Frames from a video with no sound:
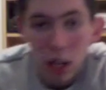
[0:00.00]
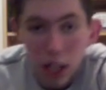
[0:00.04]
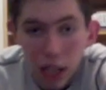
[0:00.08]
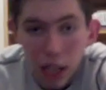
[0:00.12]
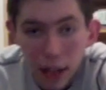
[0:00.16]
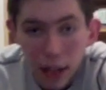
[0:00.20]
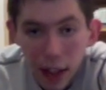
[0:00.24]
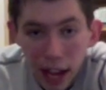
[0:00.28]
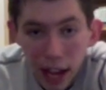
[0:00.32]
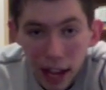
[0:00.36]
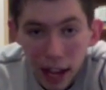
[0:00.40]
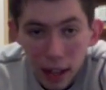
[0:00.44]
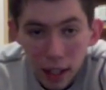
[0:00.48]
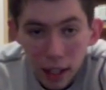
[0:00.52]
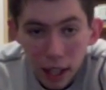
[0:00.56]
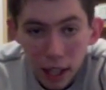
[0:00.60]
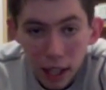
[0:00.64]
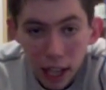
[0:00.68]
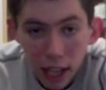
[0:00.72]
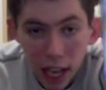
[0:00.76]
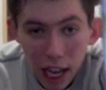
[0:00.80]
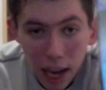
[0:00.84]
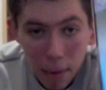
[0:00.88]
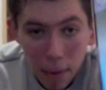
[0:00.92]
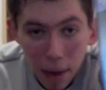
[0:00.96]
like that.
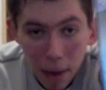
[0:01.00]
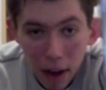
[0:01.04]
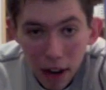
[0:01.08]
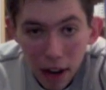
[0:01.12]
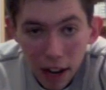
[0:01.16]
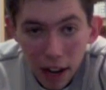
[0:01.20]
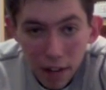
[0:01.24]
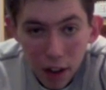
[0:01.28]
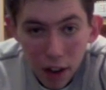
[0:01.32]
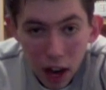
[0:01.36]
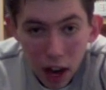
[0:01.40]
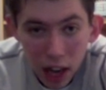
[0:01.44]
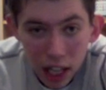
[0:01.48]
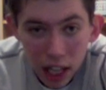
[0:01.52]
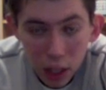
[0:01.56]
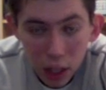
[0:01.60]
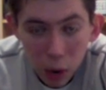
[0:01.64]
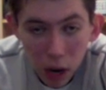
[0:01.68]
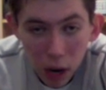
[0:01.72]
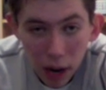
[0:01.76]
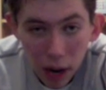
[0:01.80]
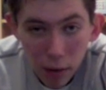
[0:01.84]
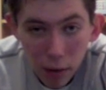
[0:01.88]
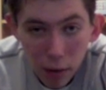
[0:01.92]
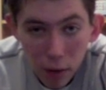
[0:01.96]
Apparently I've heard it's
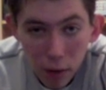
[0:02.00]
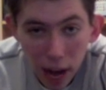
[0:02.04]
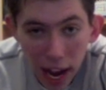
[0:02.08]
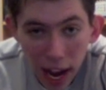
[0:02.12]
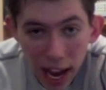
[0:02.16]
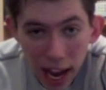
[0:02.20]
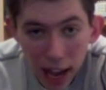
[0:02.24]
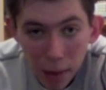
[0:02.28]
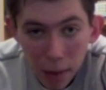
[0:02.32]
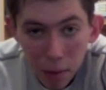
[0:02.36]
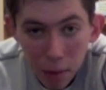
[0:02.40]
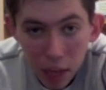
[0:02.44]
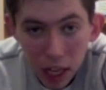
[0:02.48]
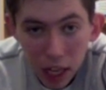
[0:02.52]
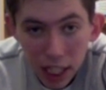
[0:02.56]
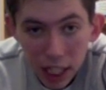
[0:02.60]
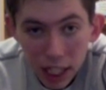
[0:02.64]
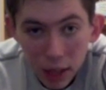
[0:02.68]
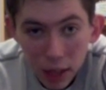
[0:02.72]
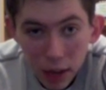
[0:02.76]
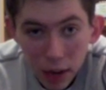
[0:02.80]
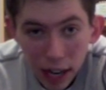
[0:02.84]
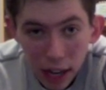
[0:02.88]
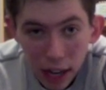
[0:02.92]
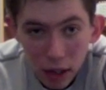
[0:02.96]
quite rare, but you can
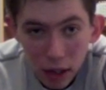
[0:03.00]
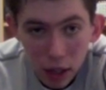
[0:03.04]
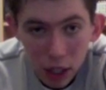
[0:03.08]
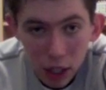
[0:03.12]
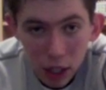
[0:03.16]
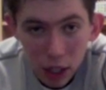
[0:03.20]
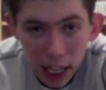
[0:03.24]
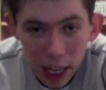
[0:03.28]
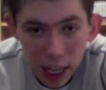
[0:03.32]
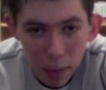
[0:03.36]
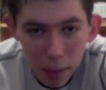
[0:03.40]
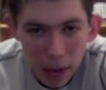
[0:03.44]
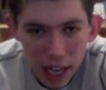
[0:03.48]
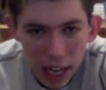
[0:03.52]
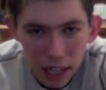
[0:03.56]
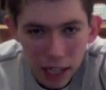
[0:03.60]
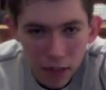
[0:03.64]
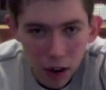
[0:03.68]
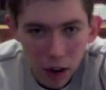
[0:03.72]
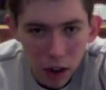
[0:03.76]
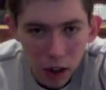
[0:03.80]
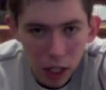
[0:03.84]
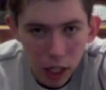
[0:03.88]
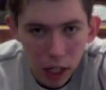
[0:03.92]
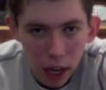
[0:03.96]
still get it on eBay as
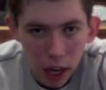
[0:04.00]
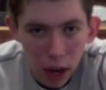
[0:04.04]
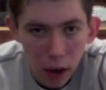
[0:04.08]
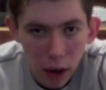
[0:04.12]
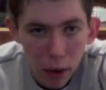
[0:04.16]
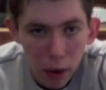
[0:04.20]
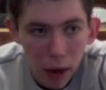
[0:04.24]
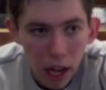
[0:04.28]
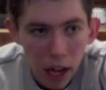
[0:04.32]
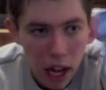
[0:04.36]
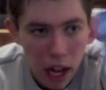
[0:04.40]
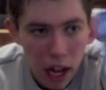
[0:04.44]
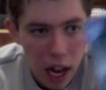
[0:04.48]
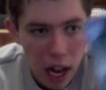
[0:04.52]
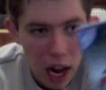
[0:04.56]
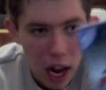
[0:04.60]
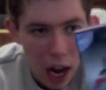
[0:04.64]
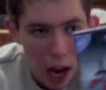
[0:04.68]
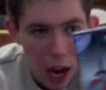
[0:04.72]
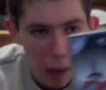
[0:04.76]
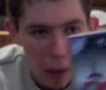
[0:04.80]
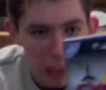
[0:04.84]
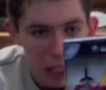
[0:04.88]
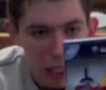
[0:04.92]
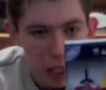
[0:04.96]
far as I know.
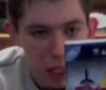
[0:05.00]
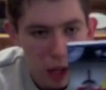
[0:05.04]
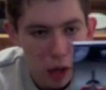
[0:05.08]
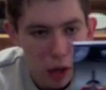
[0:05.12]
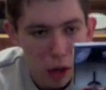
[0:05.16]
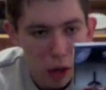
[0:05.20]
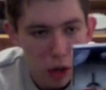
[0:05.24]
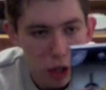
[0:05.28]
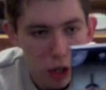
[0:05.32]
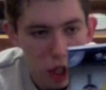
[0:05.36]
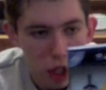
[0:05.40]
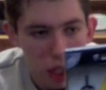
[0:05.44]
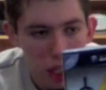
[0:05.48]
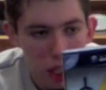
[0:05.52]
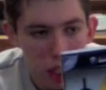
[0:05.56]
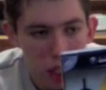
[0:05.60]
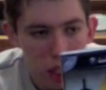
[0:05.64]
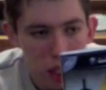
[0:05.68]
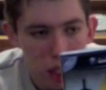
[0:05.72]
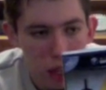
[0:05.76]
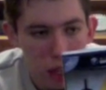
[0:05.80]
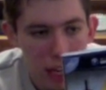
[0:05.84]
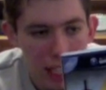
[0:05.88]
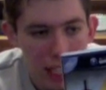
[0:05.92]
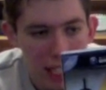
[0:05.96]
It's got not just the
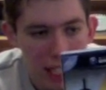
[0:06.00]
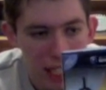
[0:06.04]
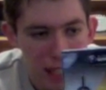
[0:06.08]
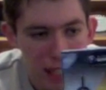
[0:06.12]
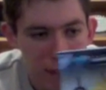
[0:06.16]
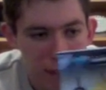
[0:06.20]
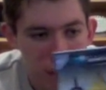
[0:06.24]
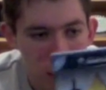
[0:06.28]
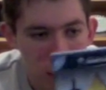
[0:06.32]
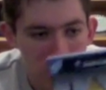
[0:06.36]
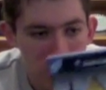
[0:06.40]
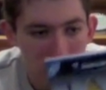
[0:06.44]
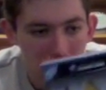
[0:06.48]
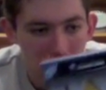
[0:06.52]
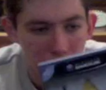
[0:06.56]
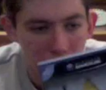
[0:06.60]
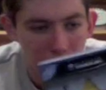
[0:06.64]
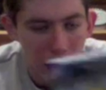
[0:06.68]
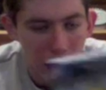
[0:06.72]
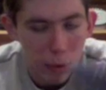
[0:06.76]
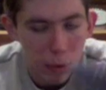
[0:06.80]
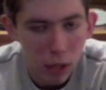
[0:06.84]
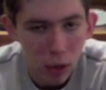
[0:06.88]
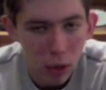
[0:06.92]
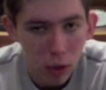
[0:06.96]
two N64 Zelda
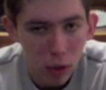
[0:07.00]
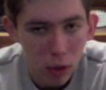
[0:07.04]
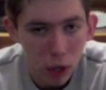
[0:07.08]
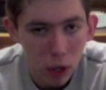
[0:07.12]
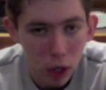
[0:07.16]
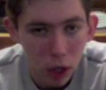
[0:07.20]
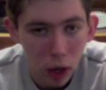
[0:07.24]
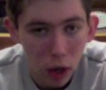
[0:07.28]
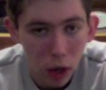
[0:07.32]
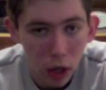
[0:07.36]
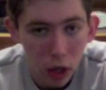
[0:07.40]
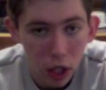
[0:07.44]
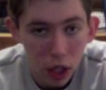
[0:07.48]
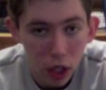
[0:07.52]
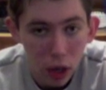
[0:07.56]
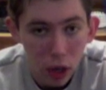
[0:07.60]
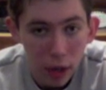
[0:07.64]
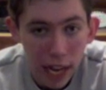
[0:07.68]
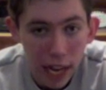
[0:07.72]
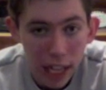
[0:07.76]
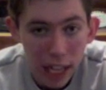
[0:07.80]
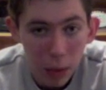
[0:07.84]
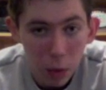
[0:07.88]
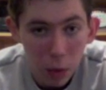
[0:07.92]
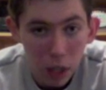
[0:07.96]
games, it's also got the two
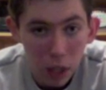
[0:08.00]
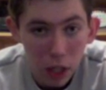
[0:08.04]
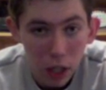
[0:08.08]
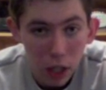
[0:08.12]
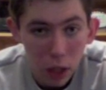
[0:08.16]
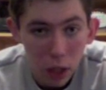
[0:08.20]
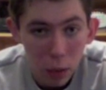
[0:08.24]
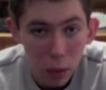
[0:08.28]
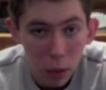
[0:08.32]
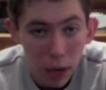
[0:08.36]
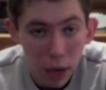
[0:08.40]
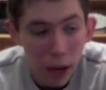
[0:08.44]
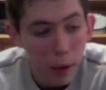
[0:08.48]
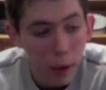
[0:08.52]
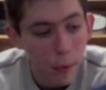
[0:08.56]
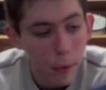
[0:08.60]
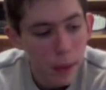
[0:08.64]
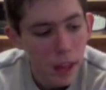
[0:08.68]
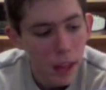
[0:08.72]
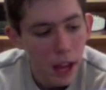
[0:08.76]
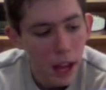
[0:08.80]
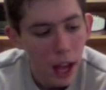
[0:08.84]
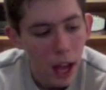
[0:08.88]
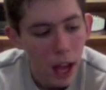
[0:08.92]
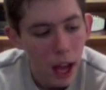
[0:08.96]
NES ones as well.
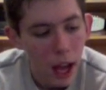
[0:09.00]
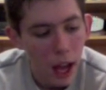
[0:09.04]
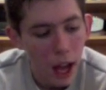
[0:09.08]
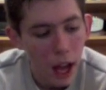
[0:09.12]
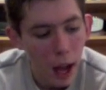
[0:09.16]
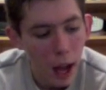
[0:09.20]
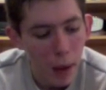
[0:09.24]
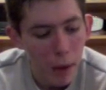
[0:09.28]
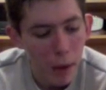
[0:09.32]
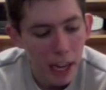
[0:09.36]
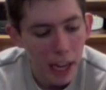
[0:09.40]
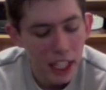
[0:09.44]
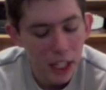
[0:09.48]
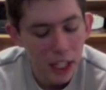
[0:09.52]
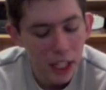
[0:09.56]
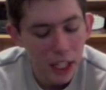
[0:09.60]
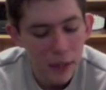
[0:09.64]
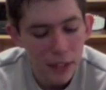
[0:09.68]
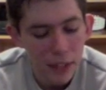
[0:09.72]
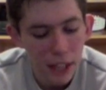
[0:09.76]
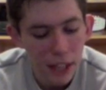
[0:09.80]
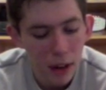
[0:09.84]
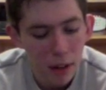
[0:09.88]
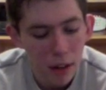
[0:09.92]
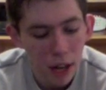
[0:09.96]
Legend of
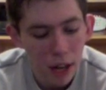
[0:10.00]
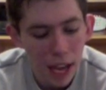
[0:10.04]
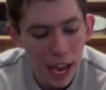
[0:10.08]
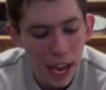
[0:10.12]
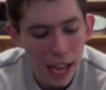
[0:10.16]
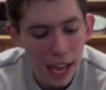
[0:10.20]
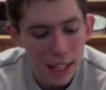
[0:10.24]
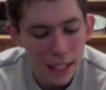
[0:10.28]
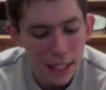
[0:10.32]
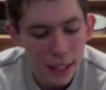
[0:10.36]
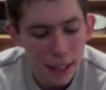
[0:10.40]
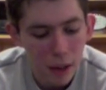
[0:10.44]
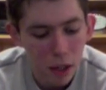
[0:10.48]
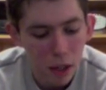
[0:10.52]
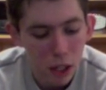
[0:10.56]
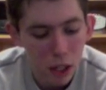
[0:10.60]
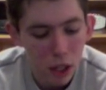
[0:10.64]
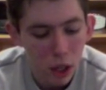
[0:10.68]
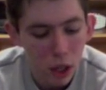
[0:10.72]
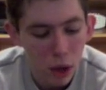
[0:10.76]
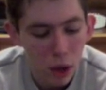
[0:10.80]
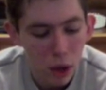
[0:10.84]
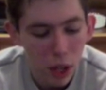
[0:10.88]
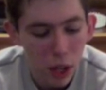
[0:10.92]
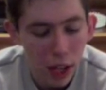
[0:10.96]
Zelda and Zelda
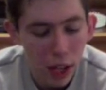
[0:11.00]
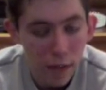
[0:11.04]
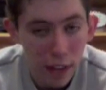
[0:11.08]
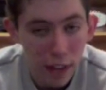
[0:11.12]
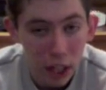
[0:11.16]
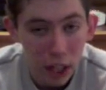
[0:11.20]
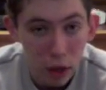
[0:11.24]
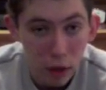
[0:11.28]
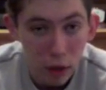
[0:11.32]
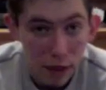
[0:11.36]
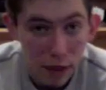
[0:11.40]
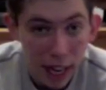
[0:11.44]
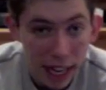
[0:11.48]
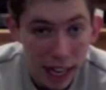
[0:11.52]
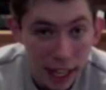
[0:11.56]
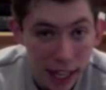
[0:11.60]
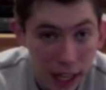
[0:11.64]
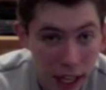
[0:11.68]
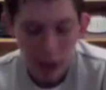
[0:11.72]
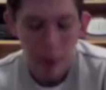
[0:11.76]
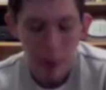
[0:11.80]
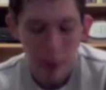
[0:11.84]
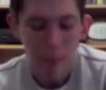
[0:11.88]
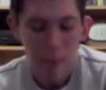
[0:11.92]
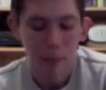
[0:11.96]
2: The Adventure of
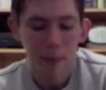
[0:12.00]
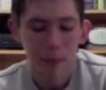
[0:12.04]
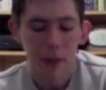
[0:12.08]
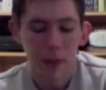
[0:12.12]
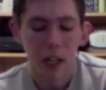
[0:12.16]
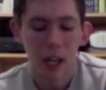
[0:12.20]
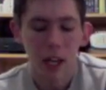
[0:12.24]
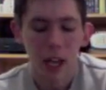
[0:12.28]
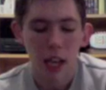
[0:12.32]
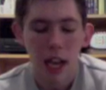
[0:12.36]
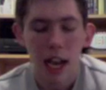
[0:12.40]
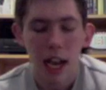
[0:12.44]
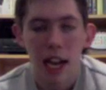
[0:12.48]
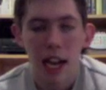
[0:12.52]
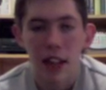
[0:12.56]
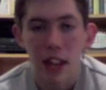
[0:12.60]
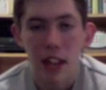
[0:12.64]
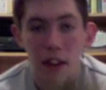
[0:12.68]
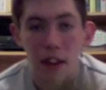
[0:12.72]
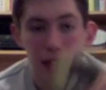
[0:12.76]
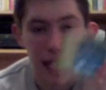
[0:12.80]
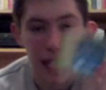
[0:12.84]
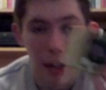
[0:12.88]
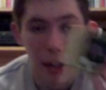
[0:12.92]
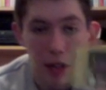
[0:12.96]
Link. The
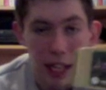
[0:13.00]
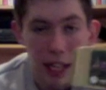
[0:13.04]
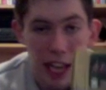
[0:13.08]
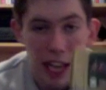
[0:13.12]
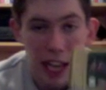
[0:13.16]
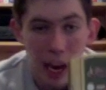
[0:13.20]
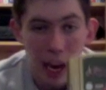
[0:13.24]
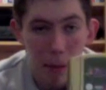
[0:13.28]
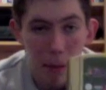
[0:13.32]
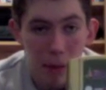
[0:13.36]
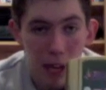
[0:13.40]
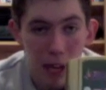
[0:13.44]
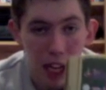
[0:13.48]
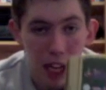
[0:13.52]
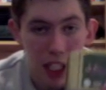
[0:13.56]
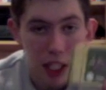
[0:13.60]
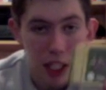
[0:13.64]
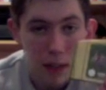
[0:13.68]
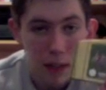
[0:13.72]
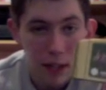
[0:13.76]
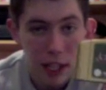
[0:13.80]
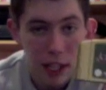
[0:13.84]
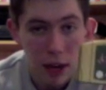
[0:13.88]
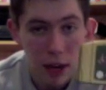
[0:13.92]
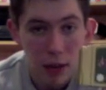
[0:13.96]
other Zelda game, Legend
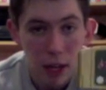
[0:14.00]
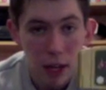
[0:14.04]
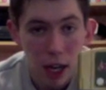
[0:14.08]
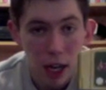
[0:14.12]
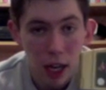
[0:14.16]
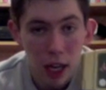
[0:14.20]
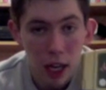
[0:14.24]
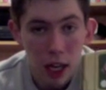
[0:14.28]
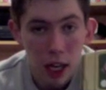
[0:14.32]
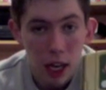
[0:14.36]
of Zelda